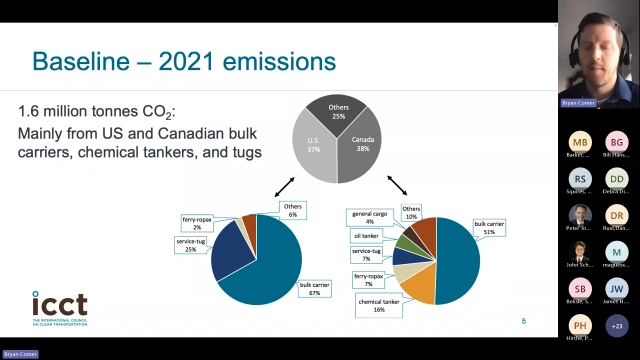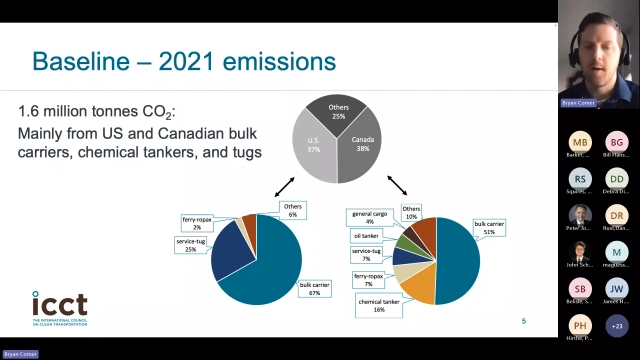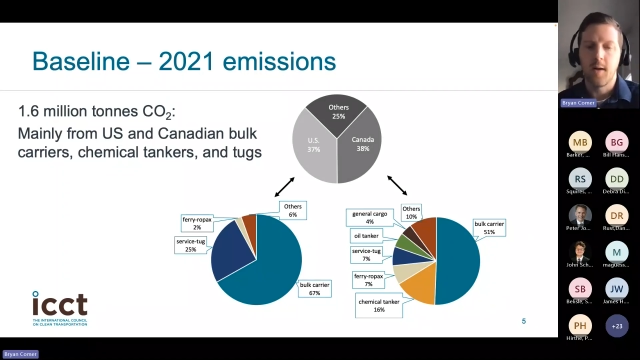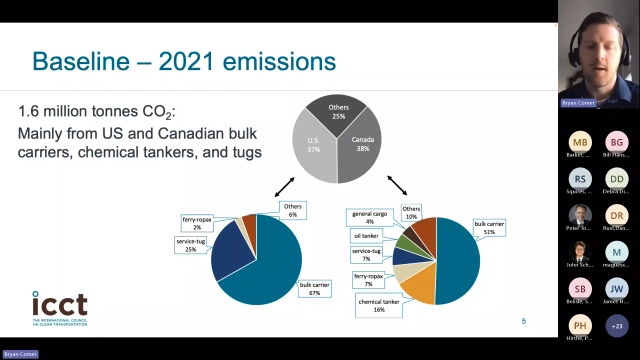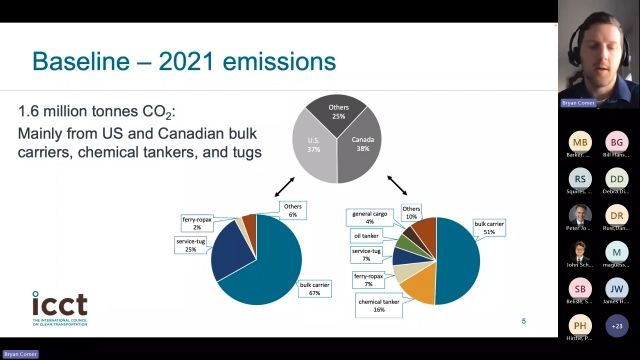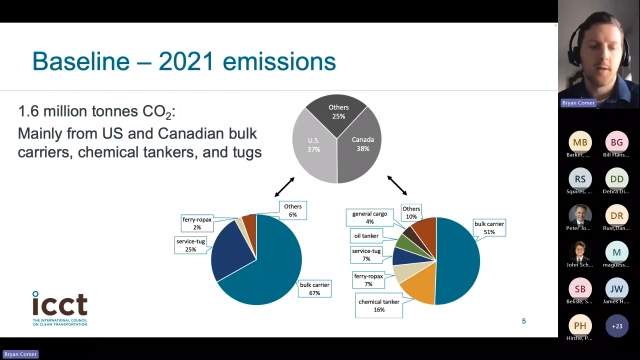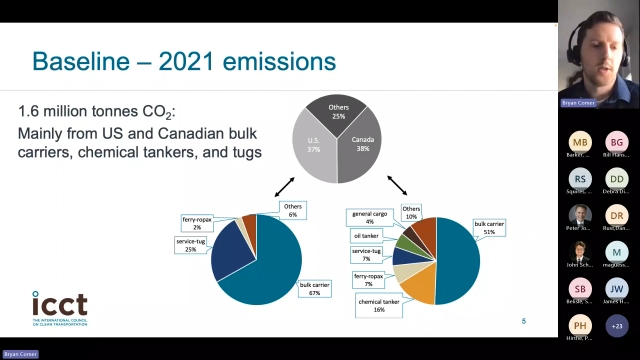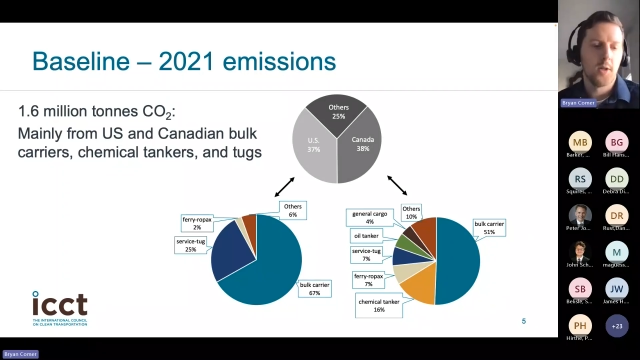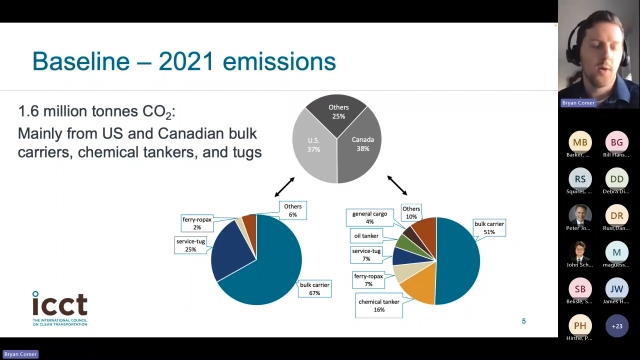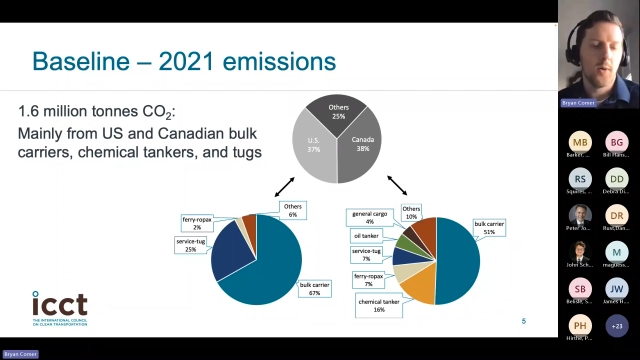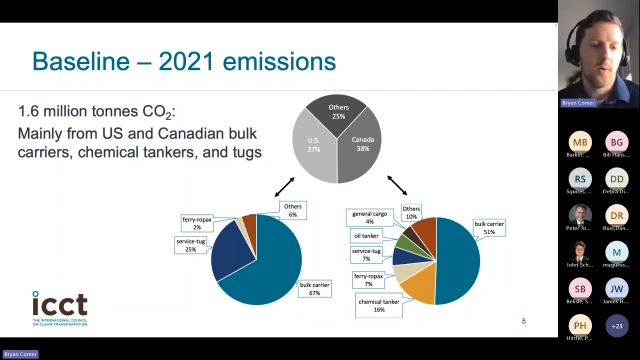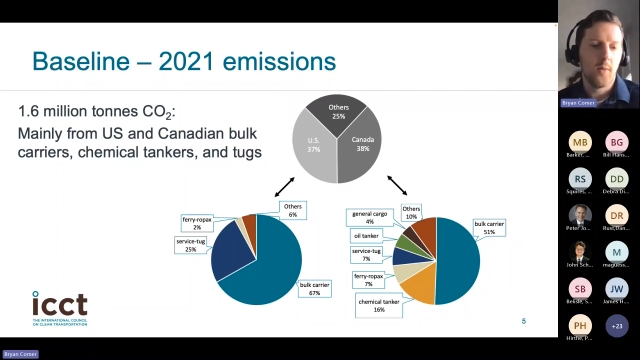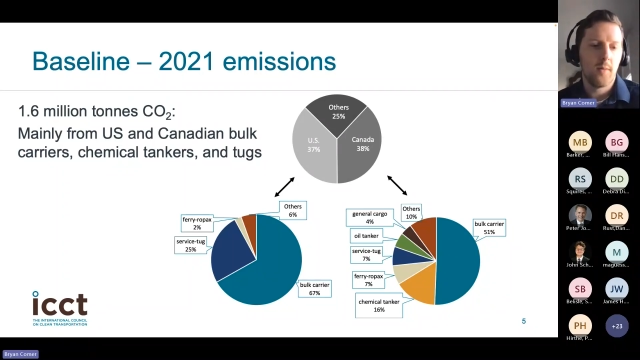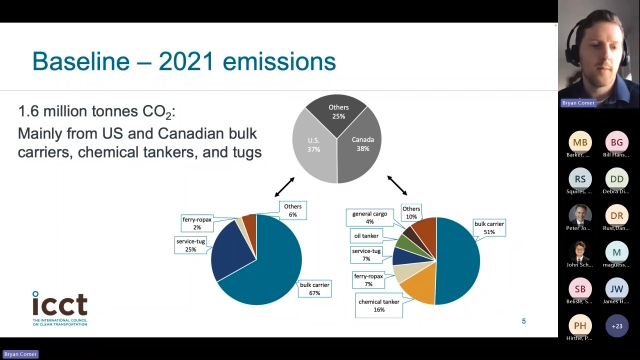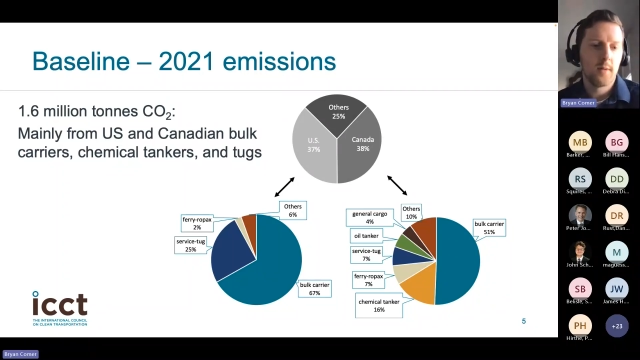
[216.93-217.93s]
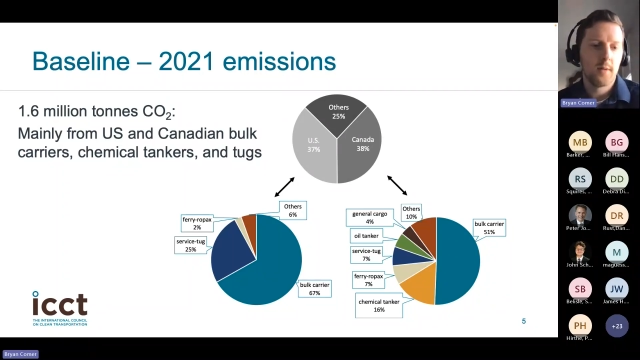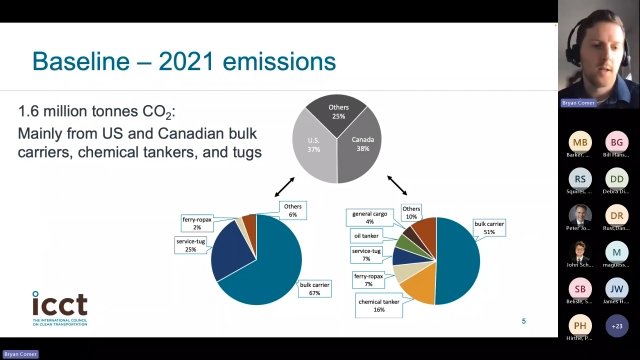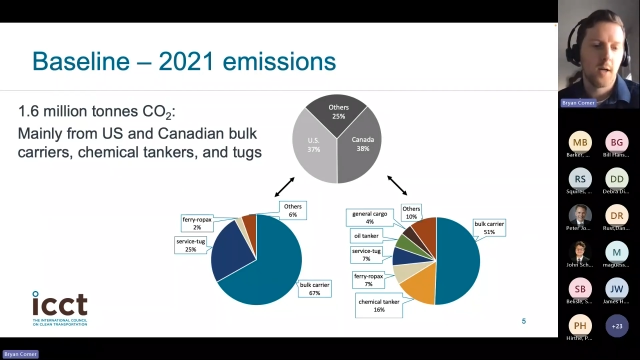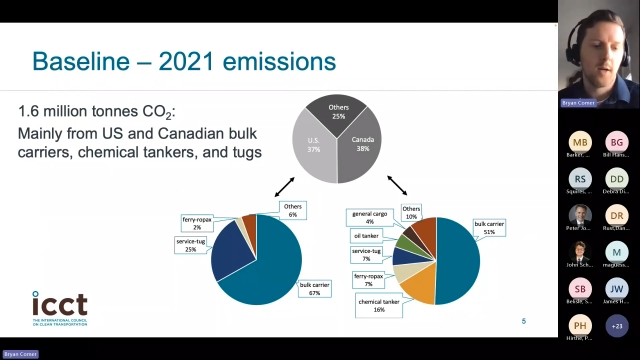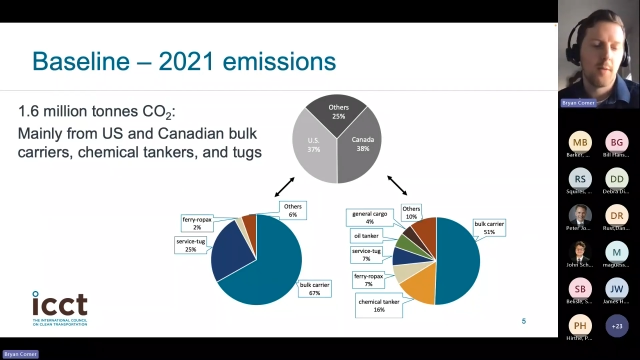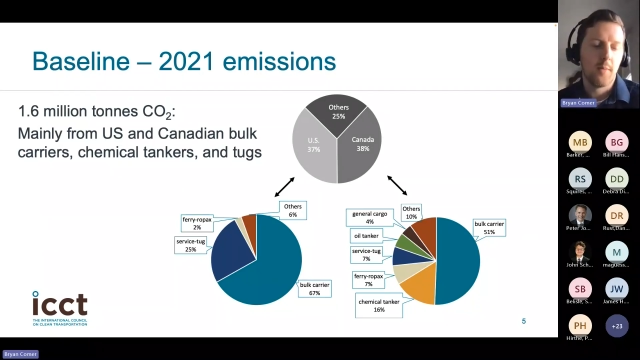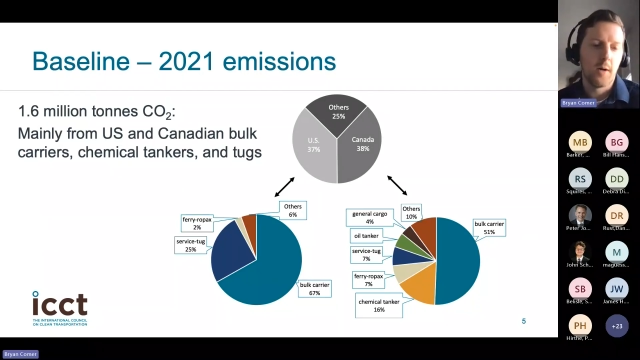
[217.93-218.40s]
but also
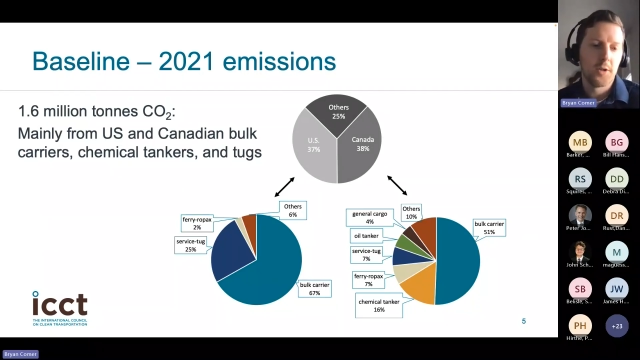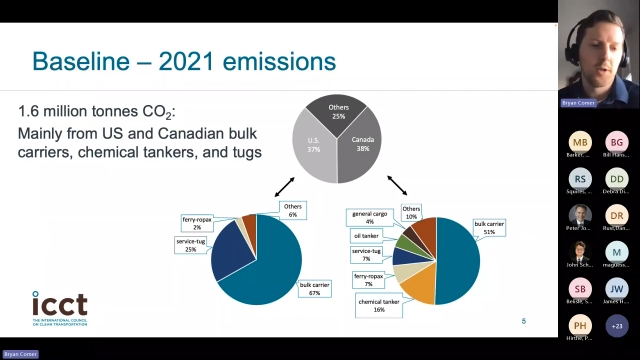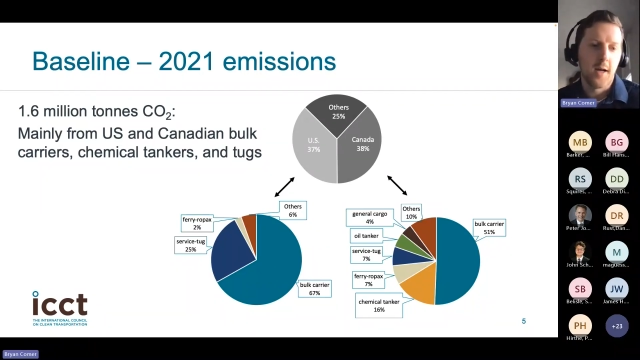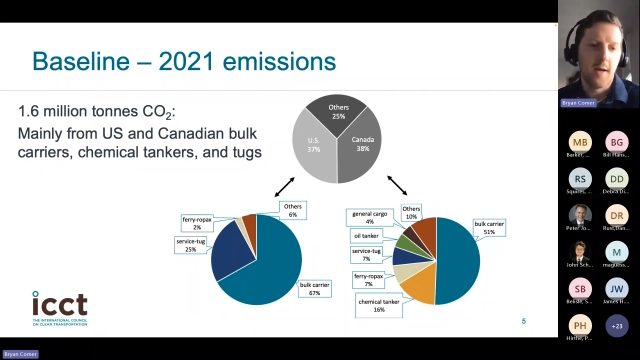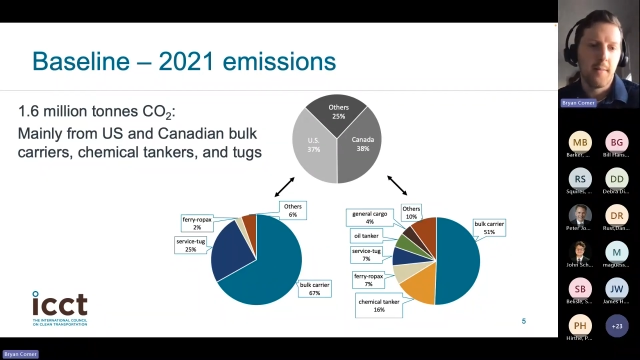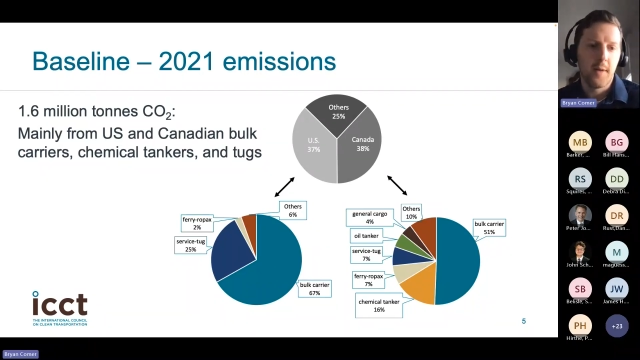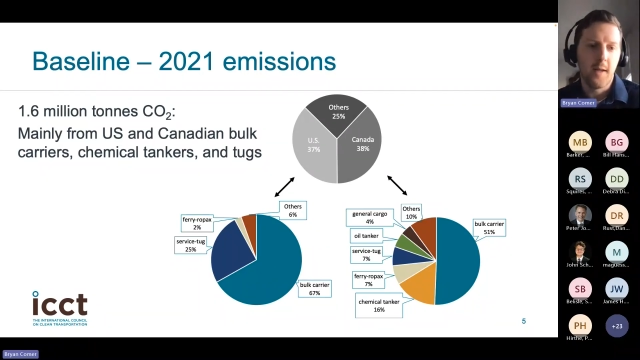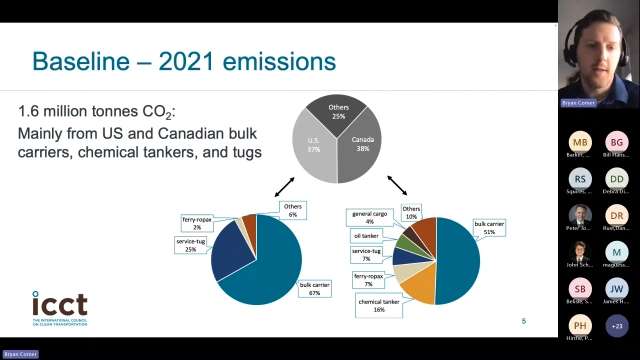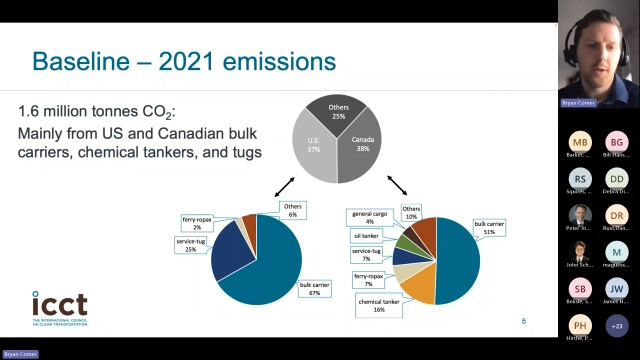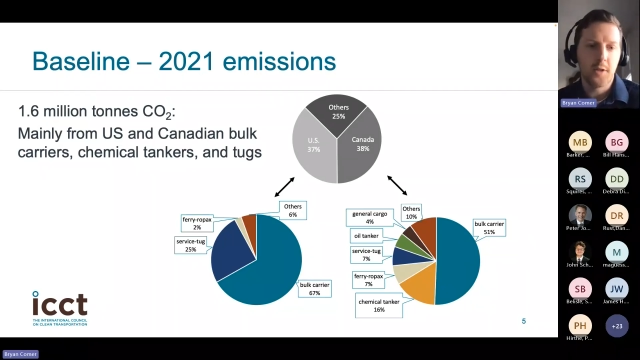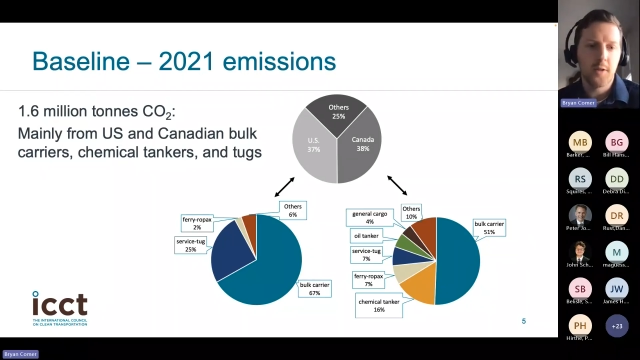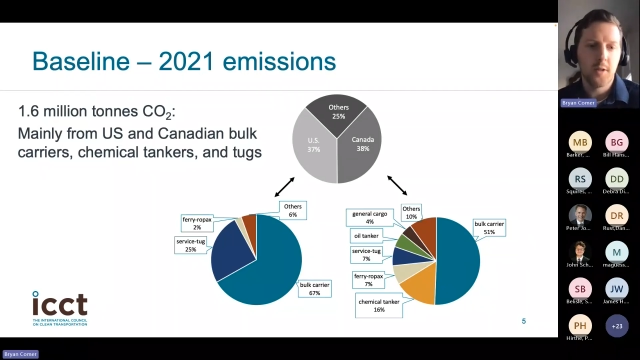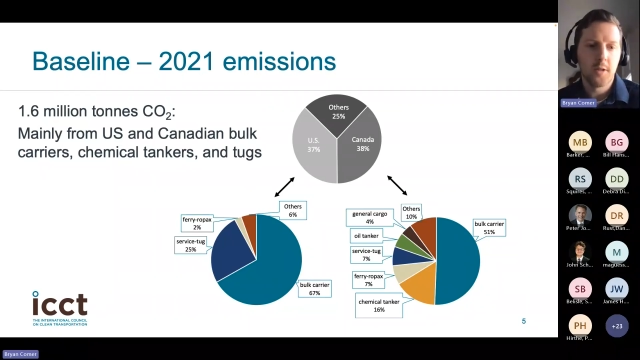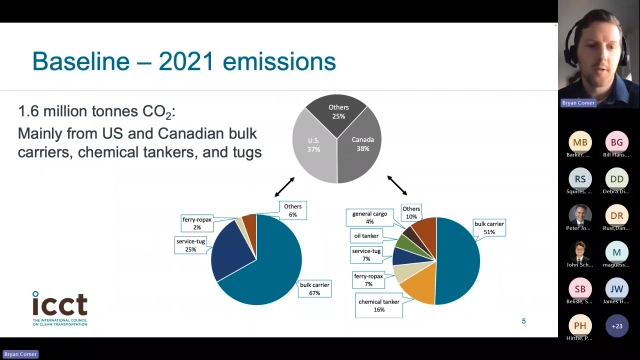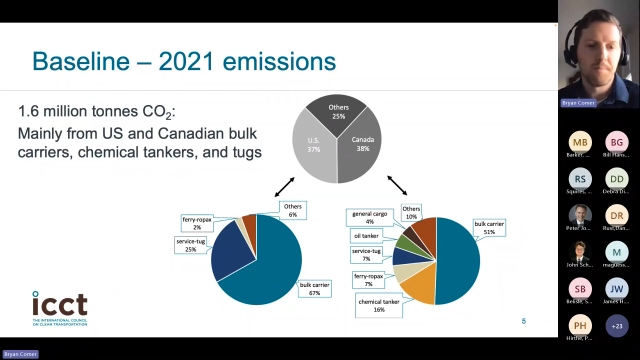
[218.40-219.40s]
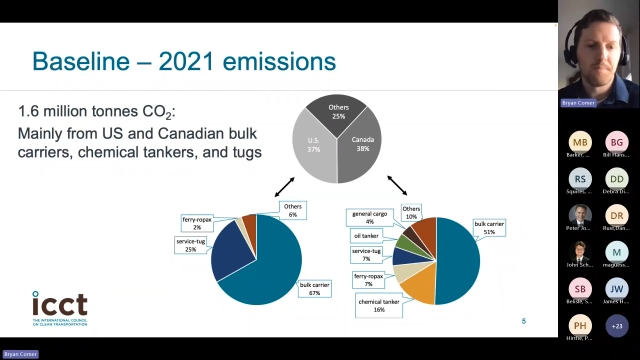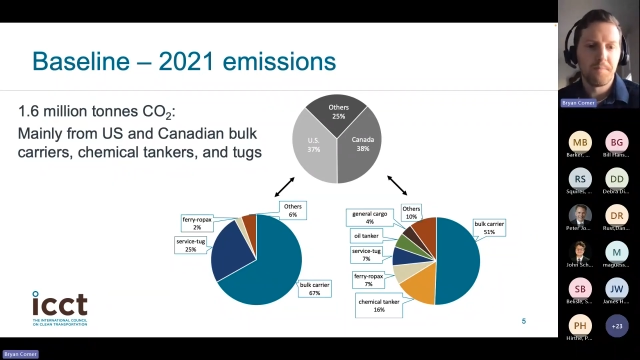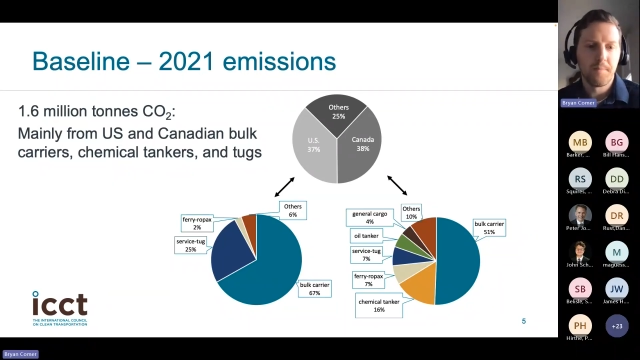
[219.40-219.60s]
tug barge combinations.